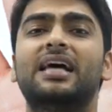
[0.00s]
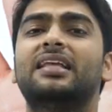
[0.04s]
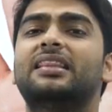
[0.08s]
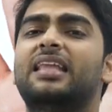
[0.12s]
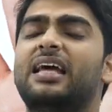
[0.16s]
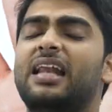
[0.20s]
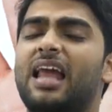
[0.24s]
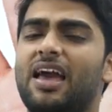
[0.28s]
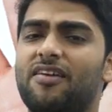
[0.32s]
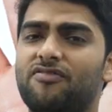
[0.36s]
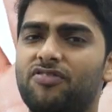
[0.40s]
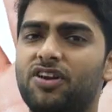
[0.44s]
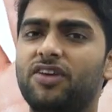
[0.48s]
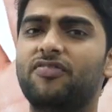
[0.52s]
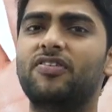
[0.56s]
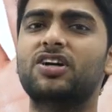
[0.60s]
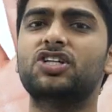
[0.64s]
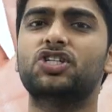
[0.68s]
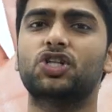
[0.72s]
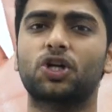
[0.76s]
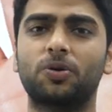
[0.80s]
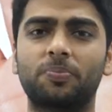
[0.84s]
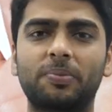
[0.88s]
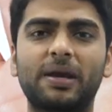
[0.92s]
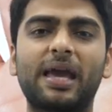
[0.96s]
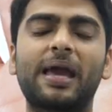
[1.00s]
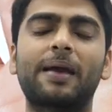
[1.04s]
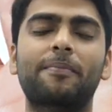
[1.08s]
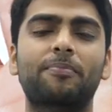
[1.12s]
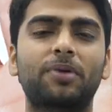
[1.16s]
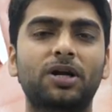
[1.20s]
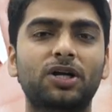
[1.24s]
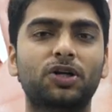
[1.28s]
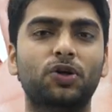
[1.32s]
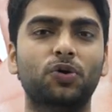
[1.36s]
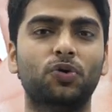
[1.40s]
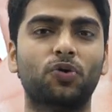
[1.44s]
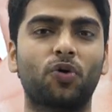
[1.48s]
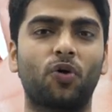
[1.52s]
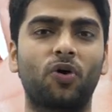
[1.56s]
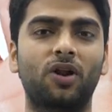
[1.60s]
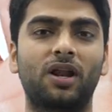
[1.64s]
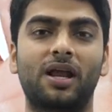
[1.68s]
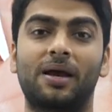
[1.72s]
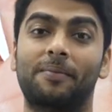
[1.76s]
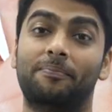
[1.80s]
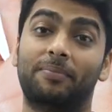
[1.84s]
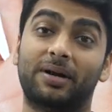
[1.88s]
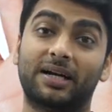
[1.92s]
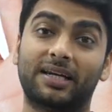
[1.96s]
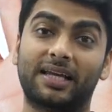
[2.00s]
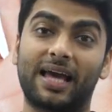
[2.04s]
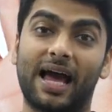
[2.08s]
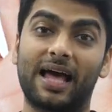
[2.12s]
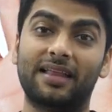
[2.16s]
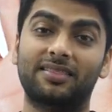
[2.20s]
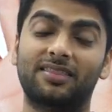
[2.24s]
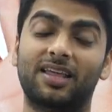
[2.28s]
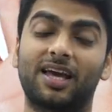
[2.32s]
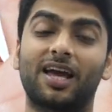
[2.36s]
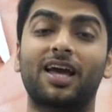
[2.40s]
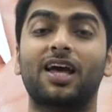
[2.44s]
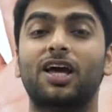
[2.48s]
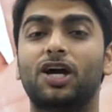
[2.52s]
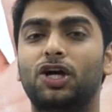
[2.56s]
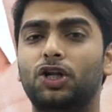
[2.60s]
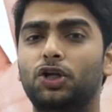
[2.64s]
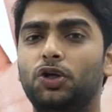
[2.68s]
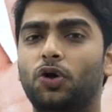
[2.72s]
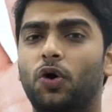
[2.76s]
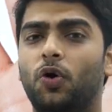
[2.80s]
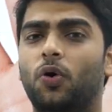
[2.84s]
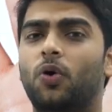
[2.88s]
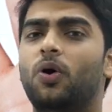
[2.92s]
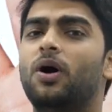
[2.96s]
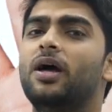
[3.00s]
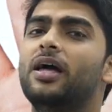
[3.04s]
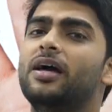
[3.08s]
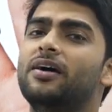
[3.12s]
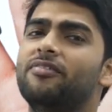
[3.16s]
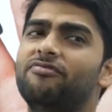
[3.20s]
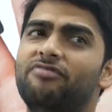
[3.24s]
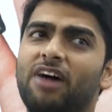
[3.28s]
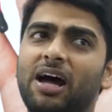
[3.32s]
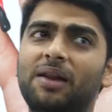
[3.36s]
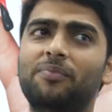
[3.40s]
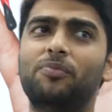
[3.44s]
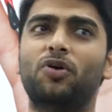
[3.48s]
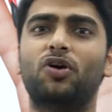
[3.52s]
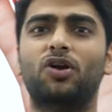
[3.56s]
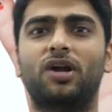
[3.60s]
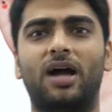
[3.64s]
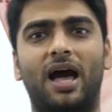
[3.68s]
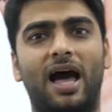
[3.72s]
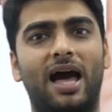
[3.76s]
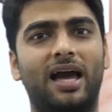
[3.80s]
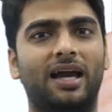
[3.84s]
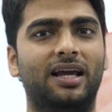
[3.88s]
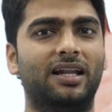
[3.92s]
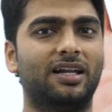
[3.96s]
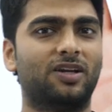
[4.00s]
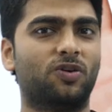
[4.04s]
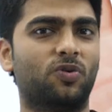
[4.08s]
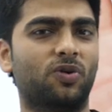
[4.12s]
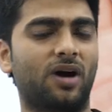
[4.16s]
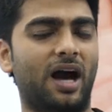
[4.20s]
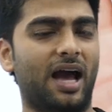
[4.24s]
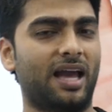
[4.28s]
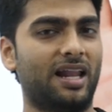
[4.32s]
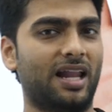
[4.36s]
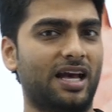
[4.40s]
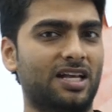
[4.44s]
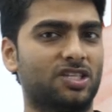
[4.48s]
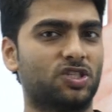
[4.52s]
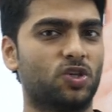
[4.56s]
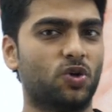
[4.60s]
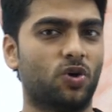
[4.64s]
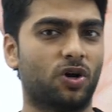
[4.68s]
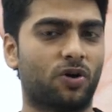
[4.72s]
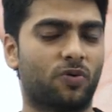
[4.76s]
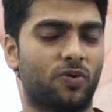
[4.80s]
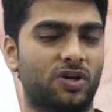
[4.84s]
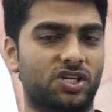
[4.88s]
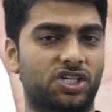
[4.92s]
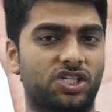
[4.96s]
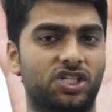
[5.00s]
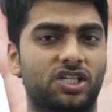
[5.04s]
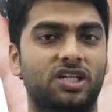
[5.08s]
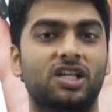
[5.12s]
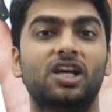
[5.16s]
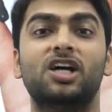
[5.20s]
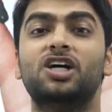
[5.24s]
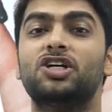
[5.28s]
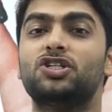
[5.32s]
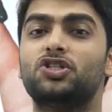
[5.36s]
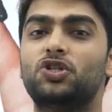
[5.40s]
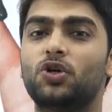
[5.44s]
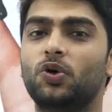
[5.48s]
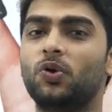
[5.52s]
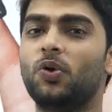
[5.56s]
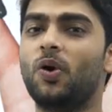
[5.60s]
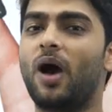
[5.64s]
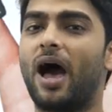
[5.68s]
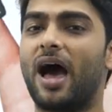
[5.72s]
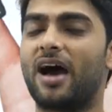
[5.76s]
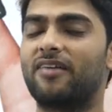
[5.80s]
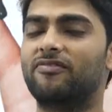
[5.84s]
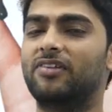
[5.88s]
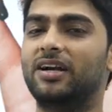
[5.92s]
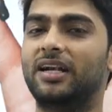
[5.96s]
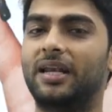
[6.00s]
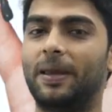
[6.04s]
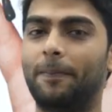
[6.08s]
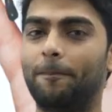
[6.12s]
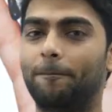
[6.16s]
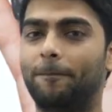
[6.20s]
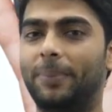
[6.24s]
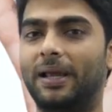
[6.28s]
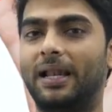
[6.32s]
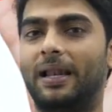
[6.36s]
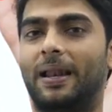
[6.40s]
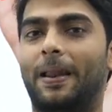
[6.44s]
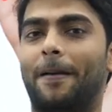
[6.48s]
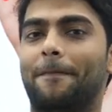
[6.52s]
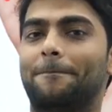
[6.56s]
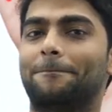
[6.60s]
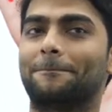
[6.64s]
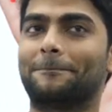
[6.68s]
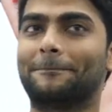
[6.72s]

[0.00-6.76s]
Then everyone should be able to roll. But can they? No. One more, I'll ask you a question. Do you have a dimple?